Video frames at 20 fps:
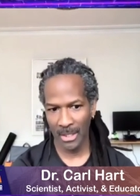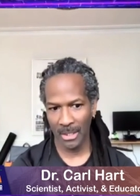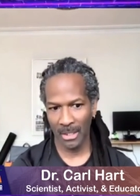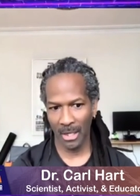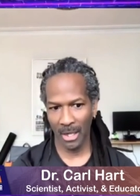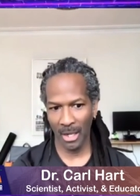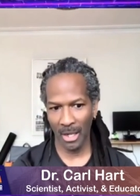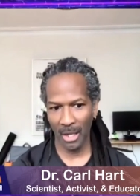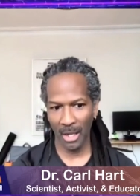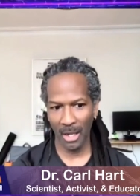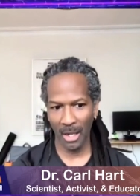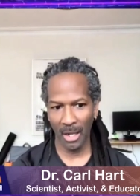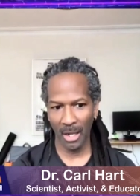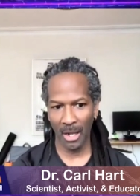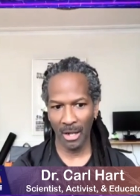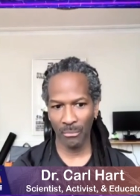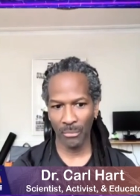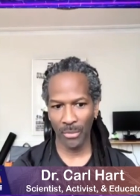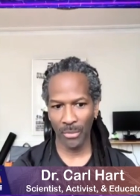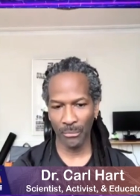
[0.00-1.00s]

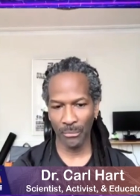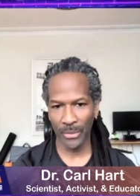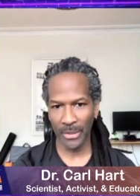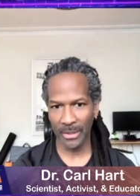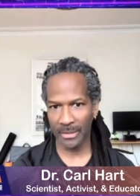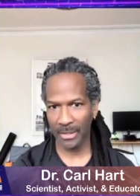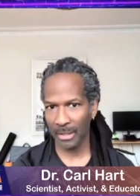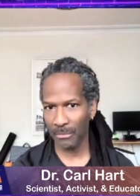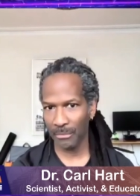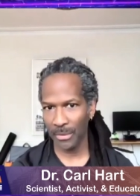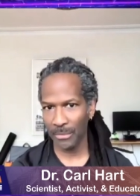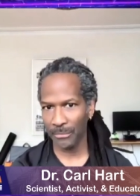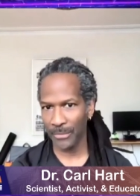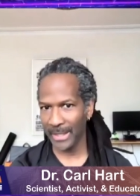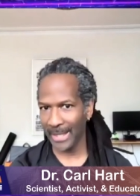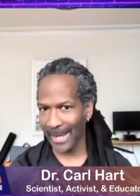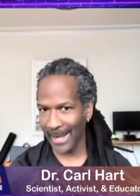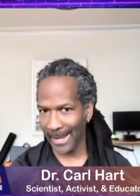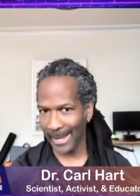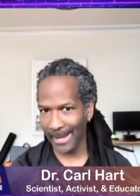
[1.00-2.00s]
uh, when we th- when
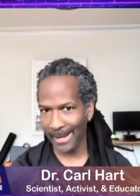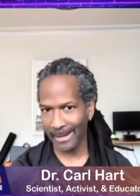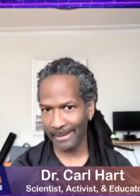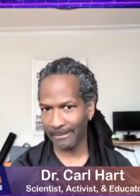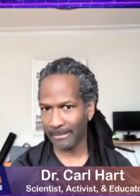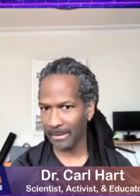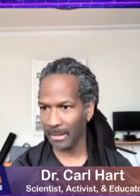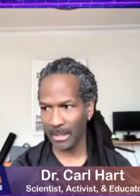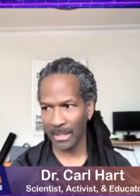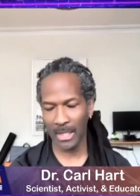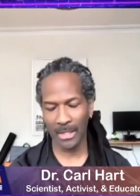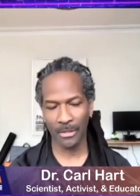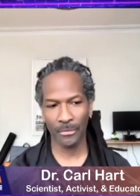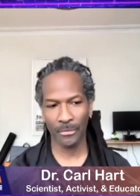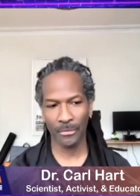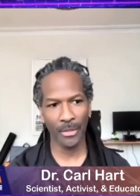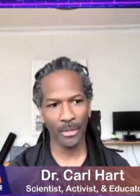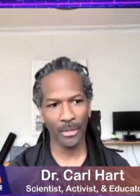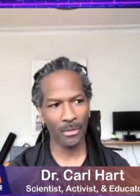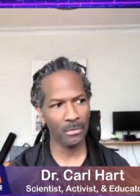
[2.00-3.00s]
we had uh, I
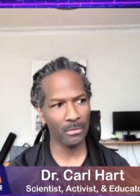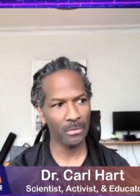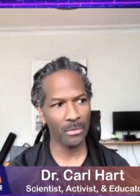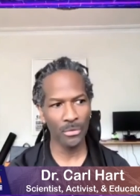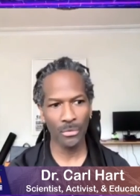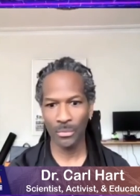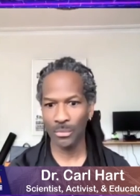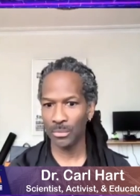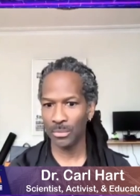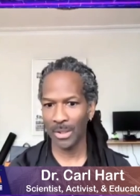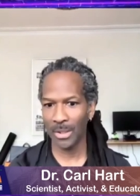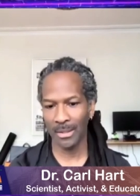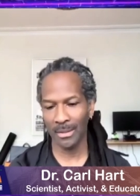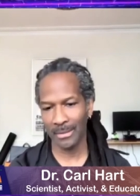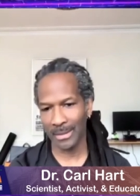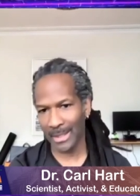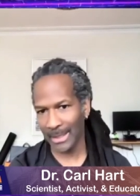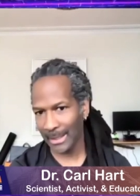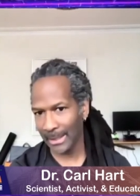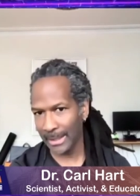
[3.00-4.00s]
don't know who uh,
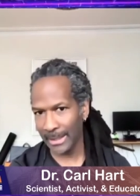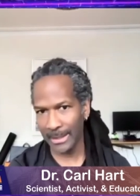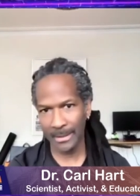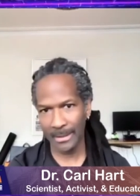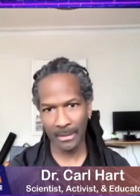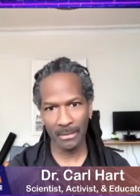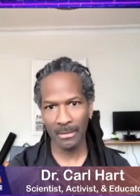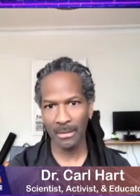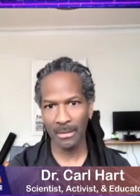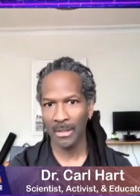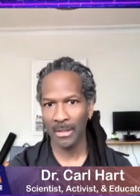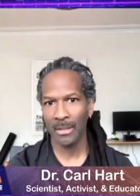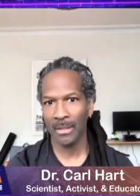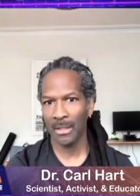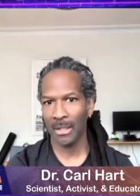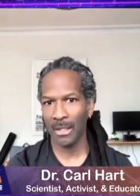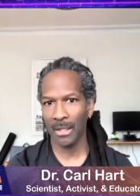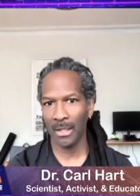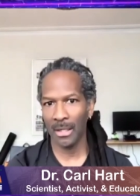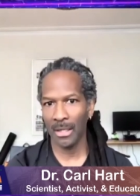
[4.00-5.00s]
Clinton,
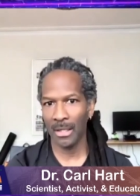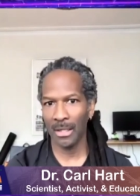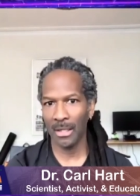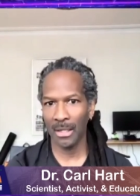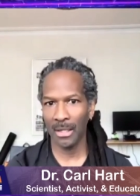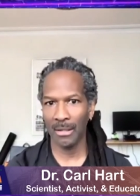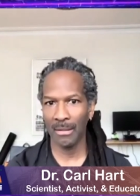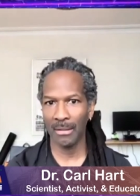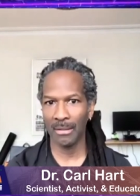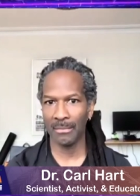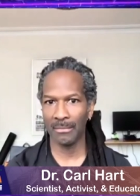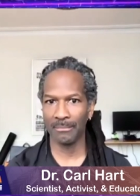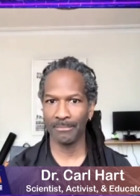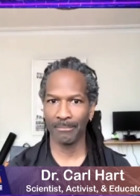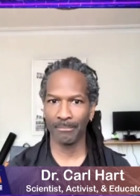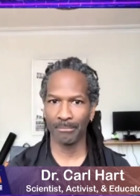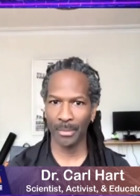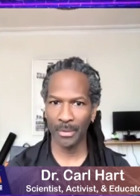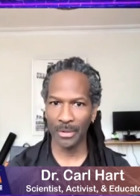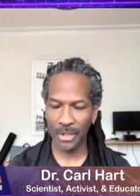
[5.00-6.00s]
uh,
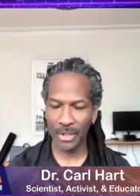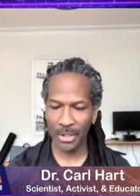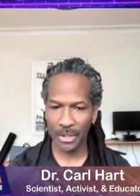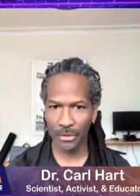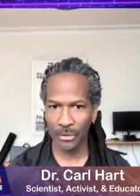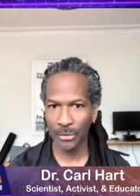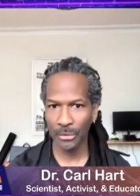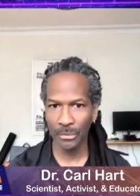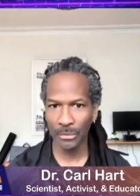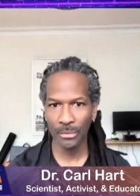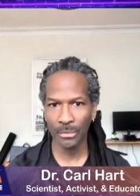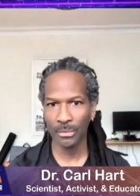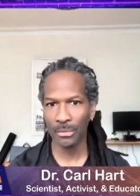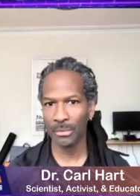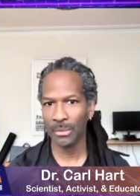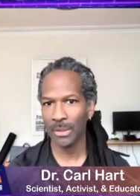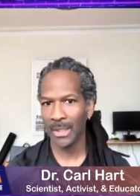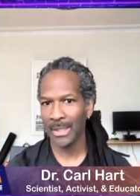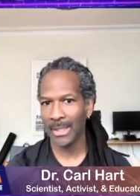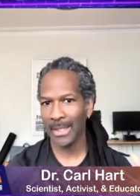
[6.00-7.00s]
Bush
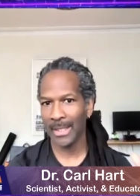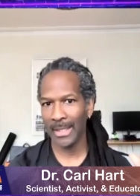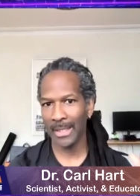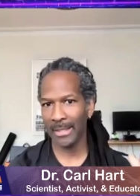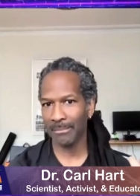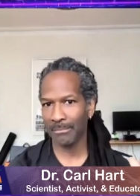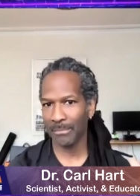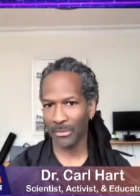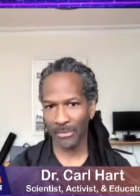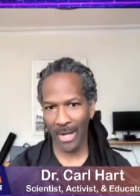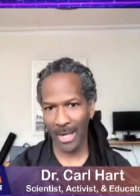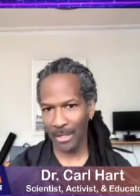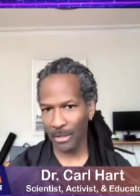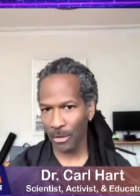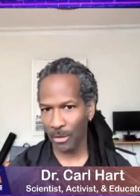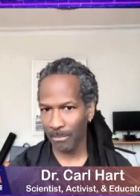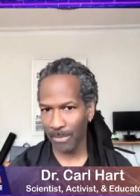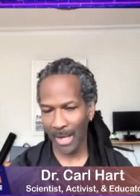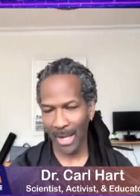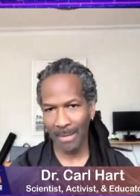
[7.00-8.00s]
two, and Barack
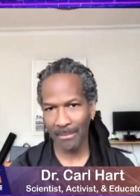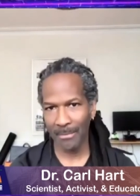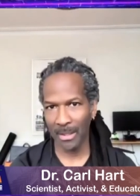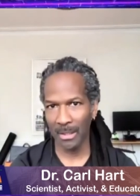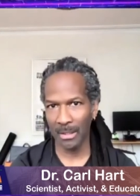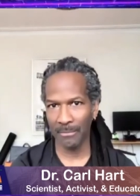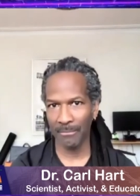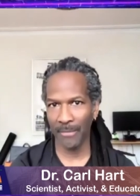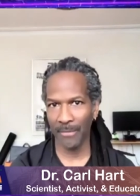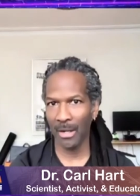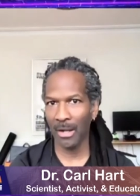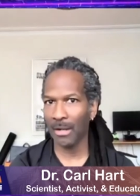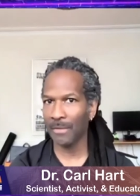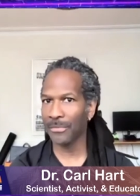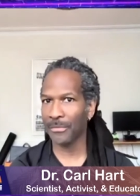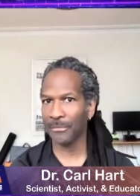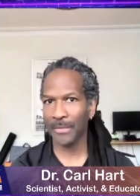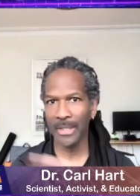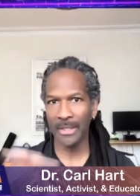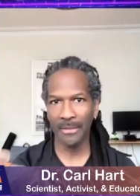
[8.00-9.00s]
Obama. All
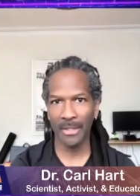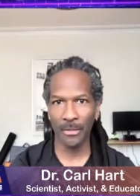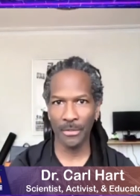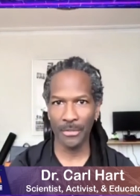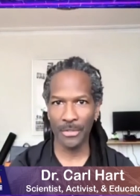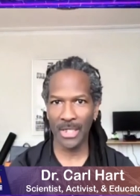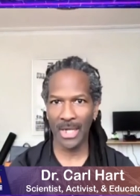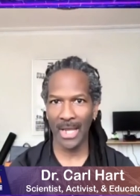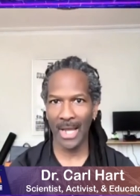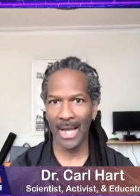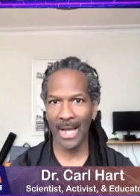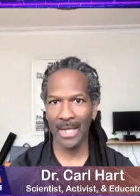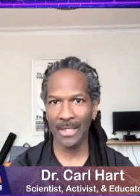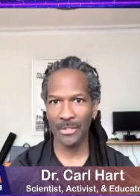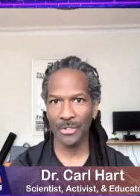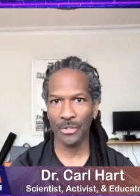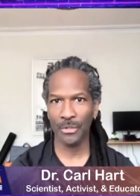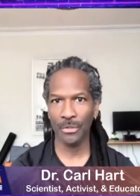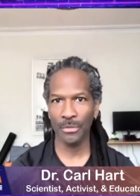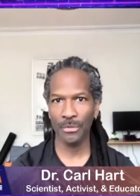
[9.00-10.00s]
three of those
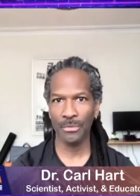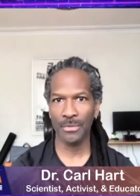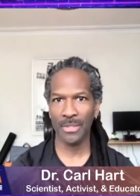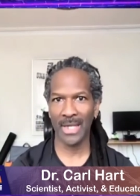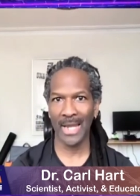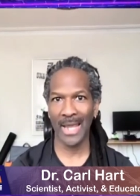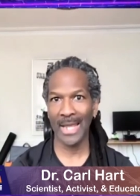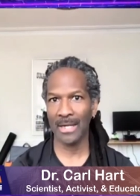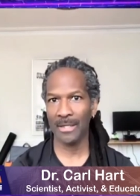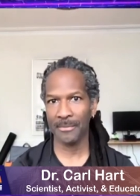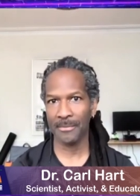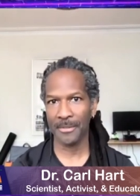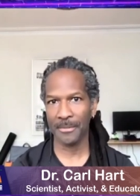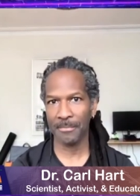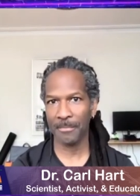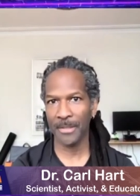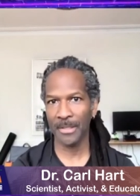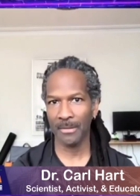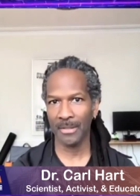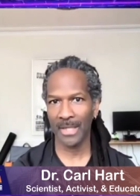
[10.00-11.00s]
guys used cannabis
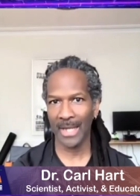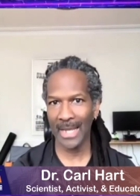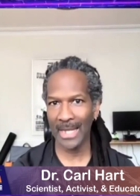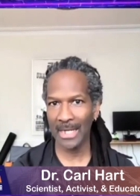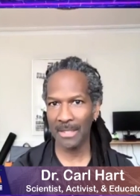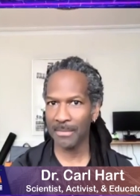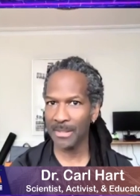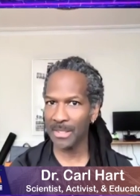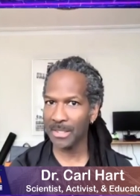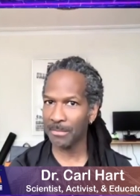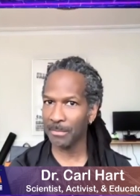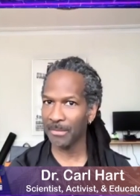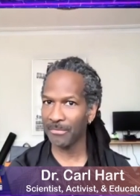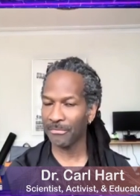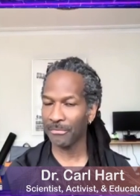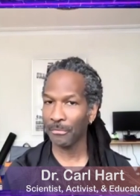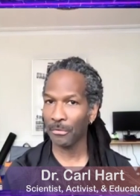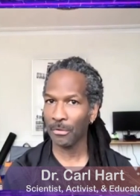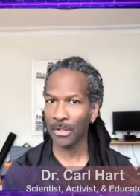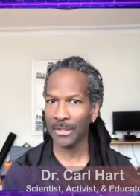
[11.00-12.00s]
be- cannabis
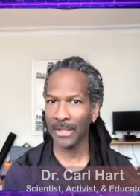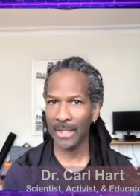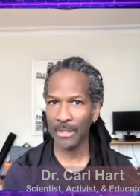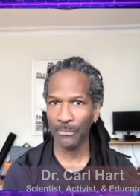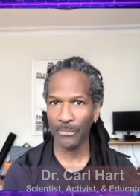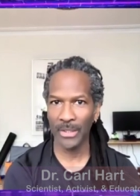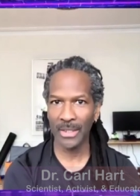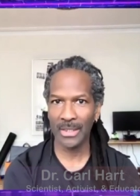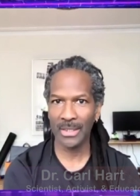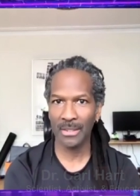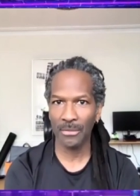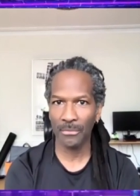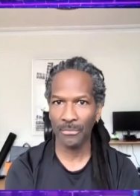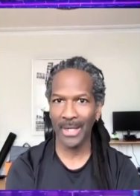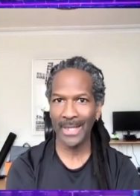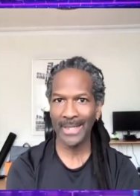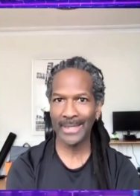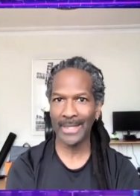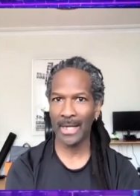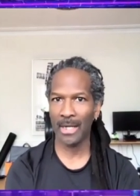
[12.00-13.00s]
before they went to the
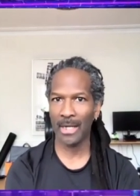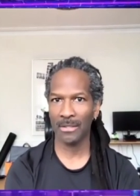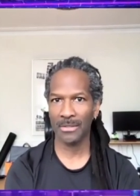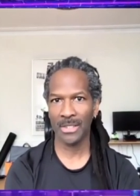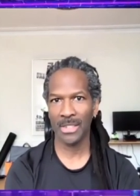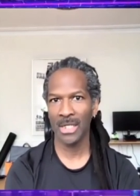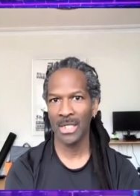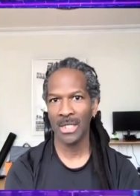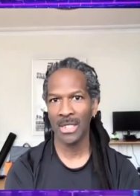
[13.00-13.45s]
White House.